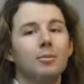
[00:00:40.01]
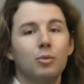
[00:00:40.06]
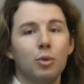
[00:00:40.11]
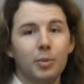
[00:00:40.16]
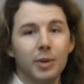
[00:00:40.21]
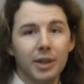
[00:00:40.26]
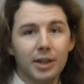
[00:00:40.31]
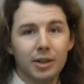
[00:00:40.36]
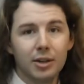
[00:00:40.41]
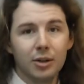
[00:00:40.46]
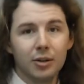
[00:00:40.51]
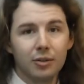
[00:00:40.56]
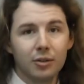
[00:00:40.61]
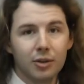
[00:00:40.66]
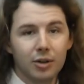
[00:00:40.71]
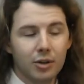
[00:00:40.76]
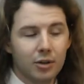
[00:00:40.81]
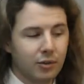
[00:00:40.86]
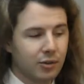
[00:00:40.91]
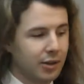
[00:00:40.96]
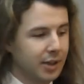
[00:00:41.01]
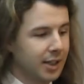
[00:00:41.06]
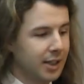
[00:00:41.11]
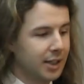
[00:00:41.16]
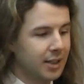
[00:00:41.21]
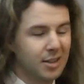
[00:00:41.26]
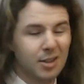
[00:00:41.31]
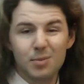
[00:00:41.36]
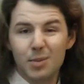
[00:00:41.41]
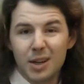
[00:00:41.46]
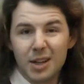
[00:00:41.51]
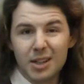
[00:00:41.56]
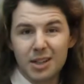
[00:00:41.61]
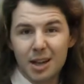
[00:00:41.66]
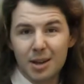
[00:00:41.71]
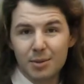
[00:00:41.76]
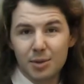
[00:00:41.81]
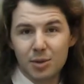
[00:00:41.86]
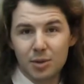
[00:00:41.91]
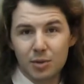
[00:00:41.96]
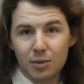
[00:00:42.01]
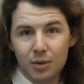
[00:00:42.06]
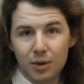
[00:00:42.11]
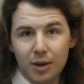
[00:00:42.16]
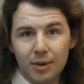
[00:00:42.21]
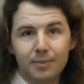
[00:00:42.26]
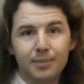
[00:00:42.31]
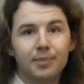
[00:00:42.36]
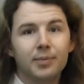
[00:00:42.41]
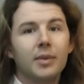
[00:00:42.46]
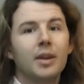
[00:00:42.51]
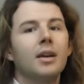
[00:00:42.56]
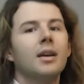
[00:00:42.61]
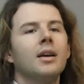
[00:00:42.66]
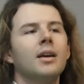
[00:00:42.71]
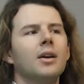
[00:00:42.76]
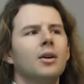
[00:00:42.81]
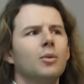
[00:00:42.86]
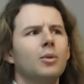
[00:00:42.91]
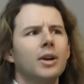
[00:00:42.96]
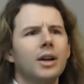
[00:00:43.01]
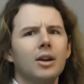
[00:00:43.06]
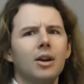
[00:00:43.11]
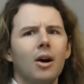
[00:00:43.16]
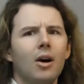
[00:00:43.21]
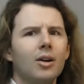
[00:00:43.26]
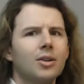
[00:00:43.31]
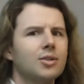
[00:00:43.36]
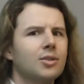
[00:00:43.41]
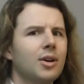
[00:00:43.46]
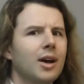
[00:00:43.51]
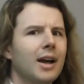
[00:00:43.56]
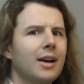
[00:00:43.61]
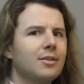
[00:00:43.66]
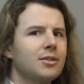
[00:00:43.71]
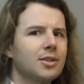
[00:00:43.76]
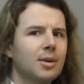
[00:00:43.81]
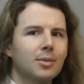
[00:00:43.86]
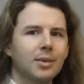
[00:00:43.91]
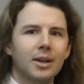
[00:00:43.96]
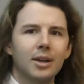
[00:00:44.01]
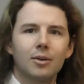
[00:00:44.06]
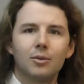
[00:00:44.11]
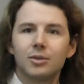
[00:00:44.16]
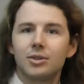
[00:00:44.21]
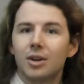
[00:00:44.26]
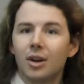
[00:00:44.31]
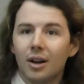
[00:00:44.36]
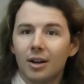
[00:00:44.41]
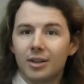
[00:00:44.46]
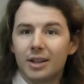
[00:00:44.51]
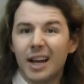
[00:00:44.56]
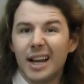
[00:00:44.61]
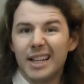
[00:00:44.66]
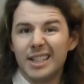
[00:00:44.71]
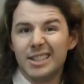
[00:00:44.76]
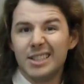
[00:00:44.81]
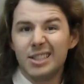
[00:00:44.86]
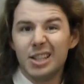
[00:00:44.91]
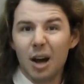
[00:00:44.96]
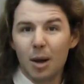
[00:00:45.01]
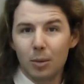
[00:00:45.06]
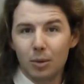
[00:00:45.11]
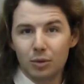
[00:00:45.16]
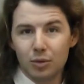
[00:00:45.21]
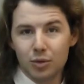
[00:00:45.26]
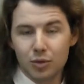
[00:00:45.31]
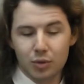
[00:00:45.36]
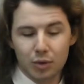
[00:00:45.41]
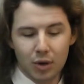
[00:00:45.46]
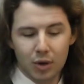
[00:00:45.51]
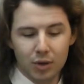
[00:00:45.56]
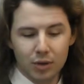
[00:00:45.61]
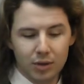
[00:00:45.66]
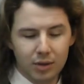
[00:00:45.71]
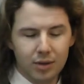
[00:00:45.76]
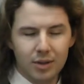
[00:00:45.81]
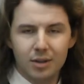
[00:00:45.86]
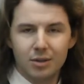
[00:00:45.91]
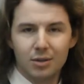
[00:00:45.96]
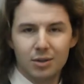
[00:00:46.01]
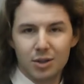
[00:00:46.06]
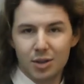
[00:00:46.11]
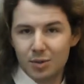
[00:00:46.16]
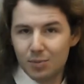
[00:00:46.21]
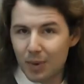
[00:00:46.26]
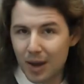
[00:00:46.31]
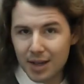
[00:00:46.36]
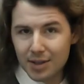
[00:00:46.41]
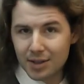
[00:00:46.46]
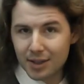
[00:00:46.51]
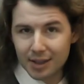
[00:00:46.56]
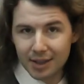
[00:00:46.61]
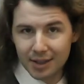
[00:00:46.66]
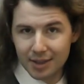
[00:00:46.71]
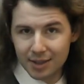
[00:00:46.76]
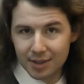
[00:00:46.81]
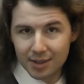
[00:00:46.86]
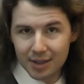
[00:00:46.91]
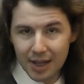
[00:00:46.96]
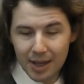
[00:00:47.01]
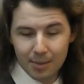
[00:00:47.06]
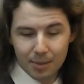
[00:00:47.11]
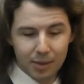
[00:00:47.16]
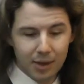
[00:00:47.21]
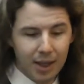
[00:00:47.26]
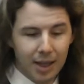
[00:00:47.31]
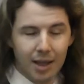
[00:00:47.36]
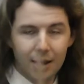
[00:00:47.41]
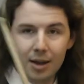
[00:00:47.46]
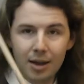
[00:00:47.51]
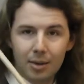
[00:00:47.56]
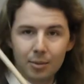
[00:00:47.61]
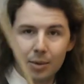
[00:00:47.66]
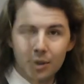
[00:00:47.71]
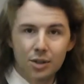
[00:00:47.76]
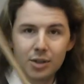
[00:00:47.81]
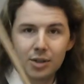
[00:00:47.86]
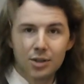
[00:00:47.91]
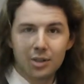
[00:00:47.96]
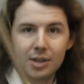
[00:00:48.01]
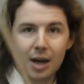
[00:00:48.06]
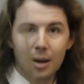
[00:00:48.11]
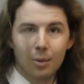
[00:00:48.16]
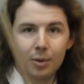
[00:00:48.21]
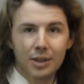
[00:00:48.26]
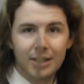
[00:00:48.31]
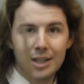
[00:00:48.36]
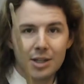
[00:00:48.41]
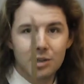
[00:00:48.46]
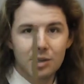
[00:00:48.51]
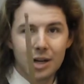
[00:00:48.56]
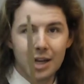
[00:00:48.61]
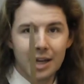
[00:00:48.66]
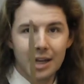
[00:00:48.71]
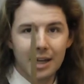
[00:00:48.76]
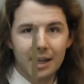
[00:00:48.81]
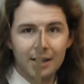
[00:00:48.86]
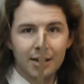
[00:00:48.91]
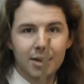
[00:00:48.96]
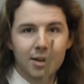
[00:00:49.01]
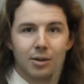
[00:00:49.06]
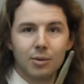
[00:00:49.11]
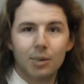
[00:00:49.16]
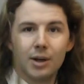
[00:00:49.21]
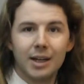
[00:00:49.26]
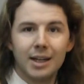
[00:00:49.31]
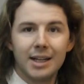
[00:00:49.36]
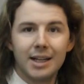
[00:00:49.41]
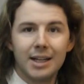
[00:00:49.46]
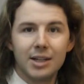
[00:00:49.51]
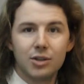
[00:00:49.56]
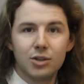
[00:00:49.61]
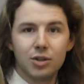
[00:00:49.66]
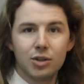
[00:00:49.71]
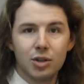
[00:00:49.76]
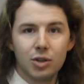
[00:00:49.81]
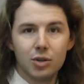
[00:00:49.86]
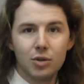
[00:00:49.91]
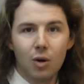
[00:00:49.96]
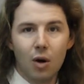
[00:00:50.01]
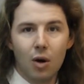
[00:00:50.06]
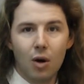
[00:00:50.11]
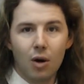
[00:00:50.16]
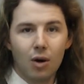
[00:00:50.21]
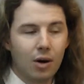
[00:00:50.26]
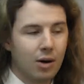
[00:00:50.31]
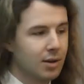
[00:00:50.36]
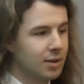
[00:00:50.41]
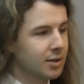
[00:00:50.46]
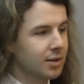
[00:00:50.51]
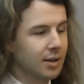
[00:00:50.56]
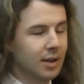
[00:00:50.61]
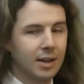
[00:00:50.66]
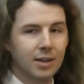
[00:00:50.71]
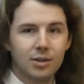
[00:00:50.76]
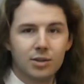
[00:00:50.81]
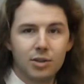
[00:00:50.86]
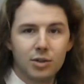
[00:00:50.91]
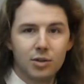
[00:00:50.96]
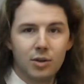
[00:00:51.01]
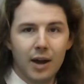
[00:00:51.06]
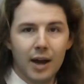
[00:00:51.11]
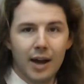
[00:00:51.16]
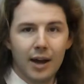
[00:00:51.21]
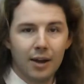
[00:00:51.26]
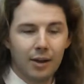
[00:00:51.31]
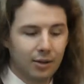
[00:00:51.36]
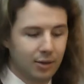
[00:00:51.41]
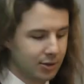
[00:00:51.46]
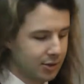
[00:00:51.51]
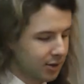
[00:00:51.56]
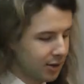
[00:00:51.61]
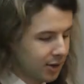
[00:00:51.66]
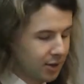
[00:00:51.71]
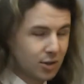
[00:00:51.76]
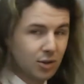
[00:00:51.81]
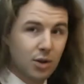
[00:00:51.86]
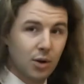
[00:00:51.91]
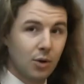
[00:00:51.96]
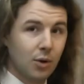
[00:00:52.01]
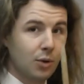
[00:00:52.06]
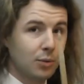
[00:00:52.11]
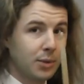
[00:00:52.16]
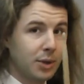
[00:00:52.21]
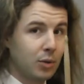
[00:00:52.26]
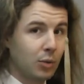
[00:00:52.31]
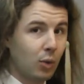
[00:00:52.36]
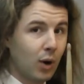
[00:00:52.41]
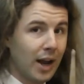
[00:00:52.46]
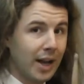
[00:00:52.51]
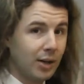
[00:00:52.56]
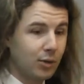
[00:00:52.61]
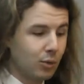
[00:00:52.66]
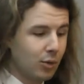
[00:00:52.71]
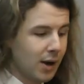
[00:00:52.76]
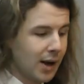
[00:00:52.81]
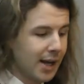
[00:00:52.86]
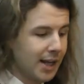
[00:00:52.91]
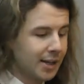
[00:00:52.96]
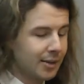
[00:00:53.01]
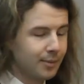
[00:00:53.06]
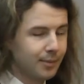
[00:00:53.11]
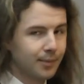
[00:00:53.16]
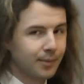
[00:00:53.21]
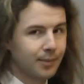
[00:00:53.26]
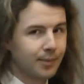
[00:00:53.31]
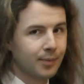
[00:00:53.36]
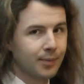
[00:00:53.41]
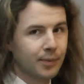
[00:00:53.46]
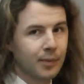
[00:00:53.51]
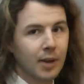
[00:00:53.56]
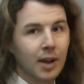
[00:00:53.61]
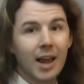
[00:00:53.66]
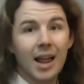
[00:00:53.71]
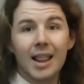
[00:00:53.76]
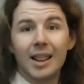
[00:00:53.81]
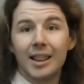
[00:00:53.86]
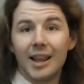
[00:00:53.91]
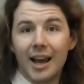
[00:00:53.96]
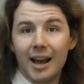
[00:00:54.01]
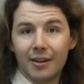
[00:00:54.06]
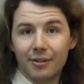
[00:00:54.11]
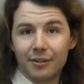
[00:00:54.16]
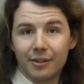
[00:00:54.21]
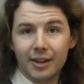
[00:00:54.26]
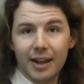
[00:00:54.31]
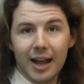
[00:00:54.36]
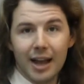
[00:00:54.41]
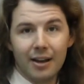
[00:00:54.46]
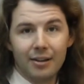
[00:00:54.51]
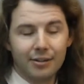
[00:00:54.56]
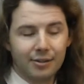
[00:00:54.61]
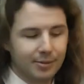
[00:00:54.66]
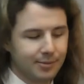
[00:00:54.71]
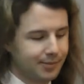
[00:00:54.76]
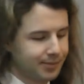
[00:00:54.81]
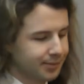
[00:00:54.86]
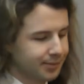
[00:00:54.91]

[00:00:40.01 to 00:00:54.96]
Repeat it over and over again, as many times as you want. We could also have something what's called a double stroke, which is basically the same thing, but you double each hand. We're going to hit 2 R's and 2 L's. So it would be right, right, left, left.